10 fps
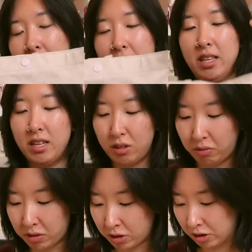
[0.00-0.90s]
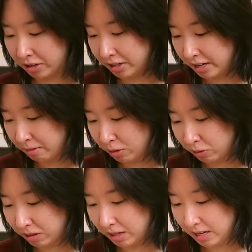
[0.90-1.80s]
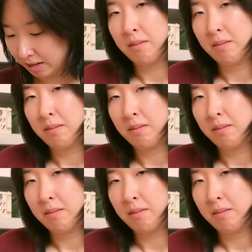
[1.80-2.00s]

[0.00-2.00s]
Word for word: I think it's for gardening mostly,